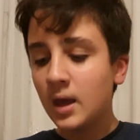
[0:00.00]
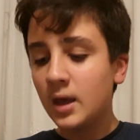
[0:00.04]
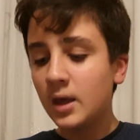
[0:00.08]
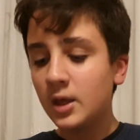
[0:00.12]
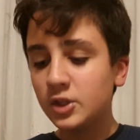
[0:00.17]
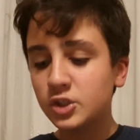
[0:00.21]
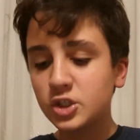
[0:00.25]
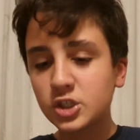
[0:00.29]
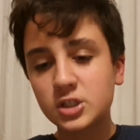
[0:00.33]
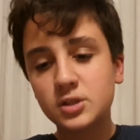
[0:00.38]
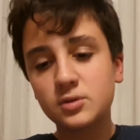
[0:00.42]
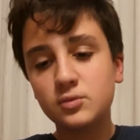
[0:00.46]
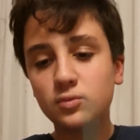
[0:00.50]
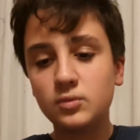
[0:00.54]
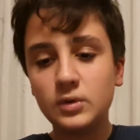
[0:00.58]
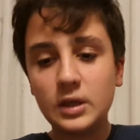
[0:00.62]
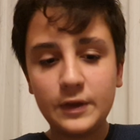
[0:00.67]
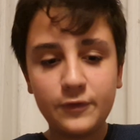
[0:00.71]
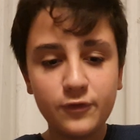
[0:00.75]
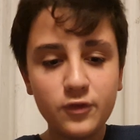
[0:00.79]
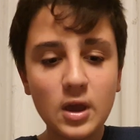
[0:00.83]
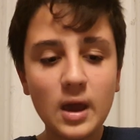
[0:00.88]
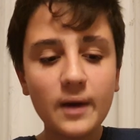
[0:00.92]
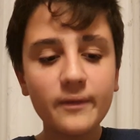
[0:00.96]
just if
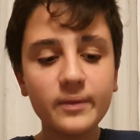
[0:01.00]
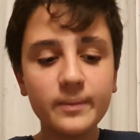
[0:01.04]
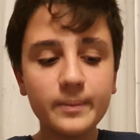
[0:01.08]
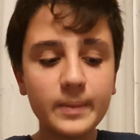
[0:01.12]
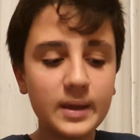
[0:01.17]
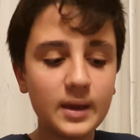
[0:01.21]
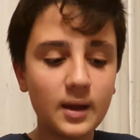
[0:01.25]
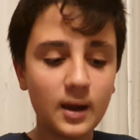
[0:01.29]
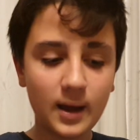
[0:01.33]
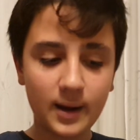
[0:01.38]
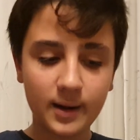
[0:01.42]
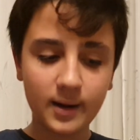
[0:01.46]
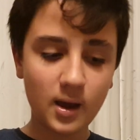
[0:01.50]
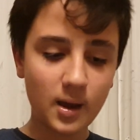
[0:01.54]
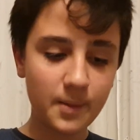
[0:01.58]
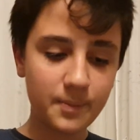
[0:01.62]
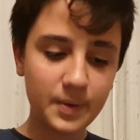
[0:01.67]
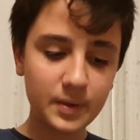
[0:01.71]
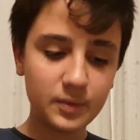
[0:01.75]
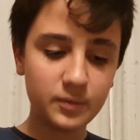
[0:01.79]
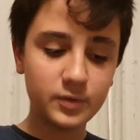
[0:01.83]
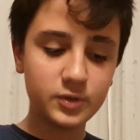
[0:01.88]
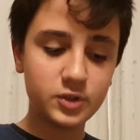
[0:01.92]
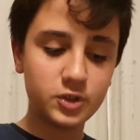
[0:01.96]
you have an iPad
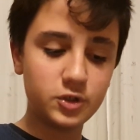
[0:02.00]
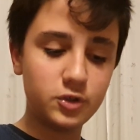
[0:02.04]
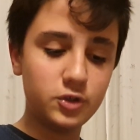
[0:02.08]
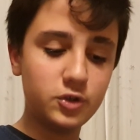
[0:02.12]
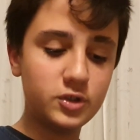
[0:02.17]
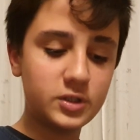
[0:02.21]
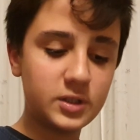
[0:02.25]
which you use